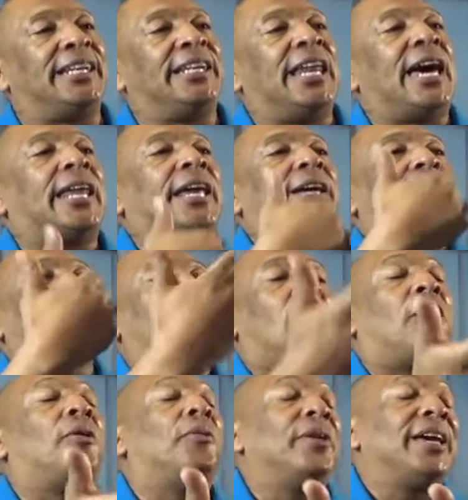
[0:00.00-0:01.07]
Let us
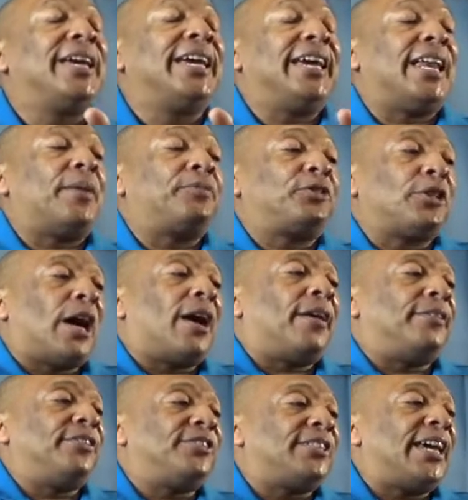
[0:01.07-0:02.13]
go and I'm
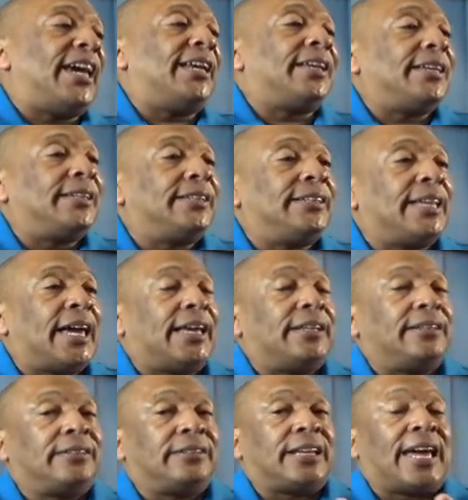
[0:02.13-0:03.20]
sorry to say that, that
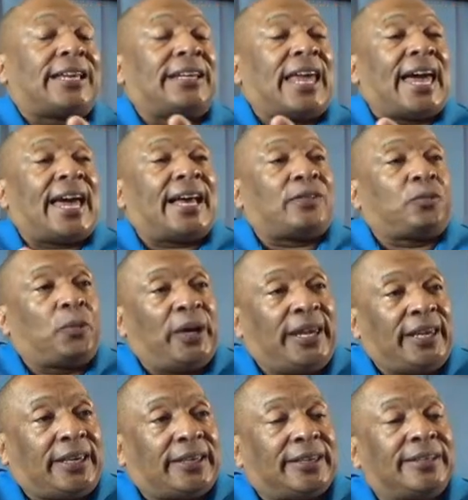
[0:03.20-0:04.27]
like last
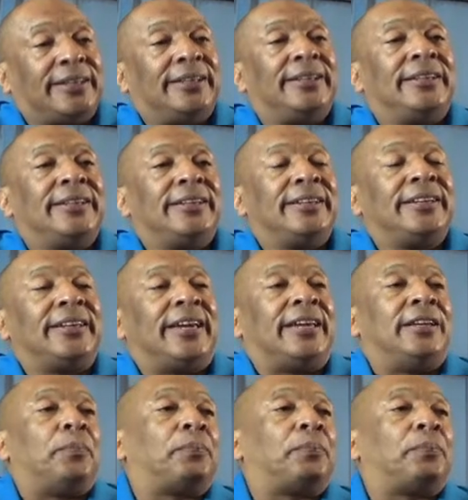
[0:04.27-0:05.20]
week and the